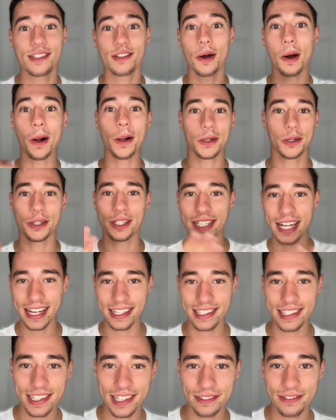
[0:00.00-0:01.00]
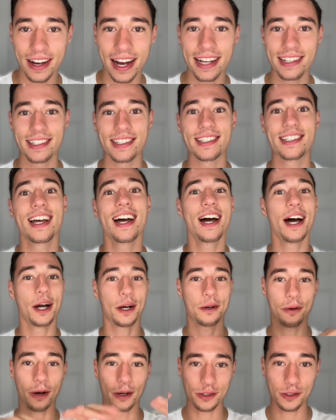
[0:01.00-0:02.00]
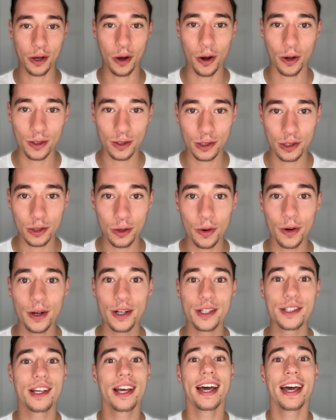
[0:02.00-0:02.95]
all your test devices, across all stores.